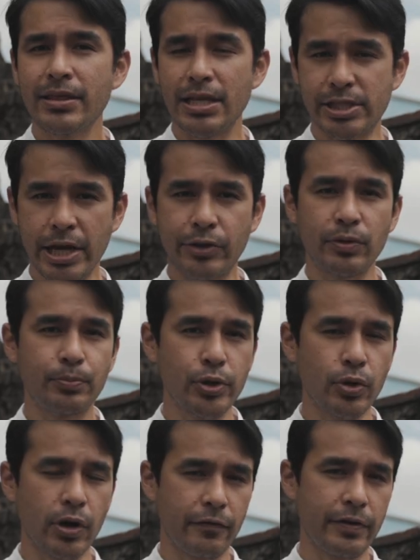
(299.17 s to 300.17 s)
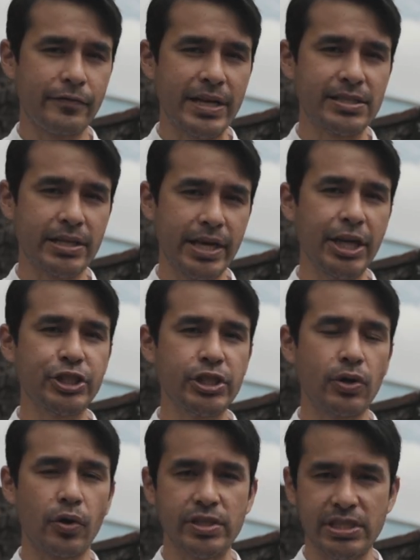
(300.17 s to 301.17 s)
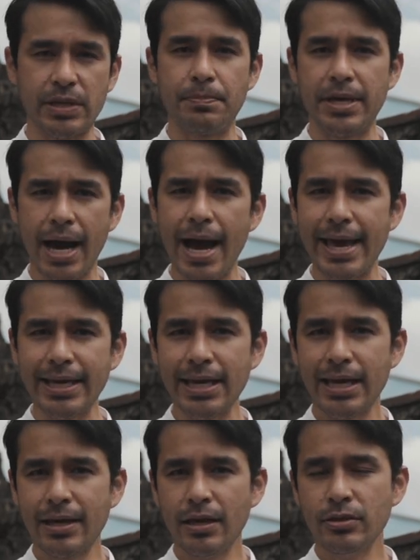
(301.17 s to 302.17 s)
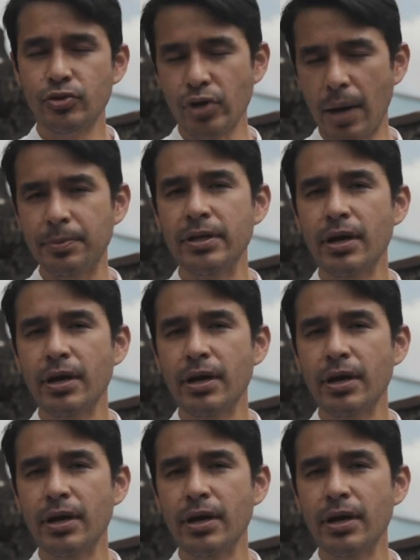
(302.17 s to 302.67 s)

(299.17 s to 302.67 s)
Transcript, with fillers: The Central Bureau of Investigation, or C B I, dropped